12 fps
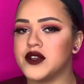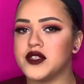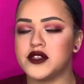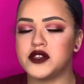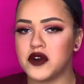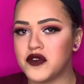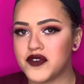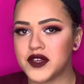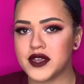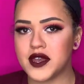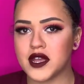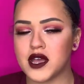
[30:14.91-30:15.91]
The doe foot
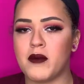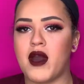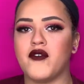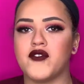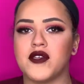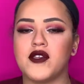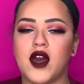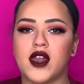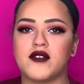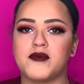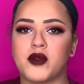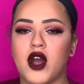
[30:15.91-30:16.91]
didn't come off with a lot
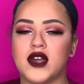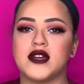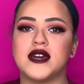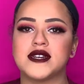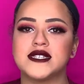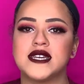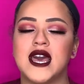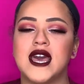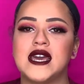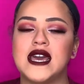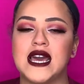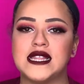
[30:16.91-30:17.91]
of product,
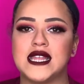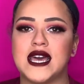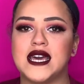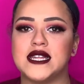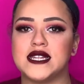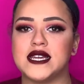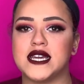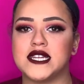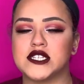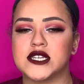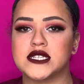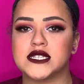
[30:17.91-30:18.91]
and then it
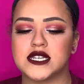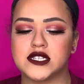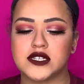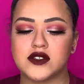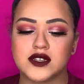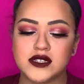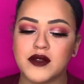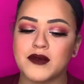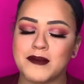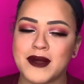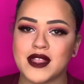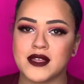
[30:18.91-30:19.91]
just, as soon as I
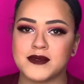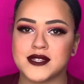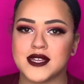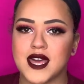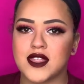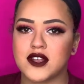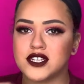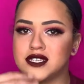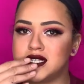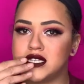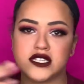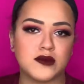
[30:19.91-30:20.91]
rubbed my lips together, it
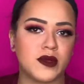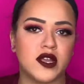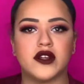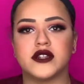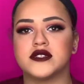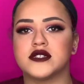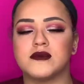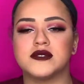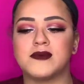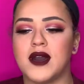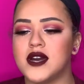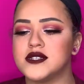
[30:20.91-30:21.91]
just disappeared in some
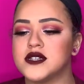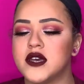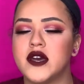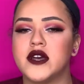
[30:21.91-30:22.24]
spots.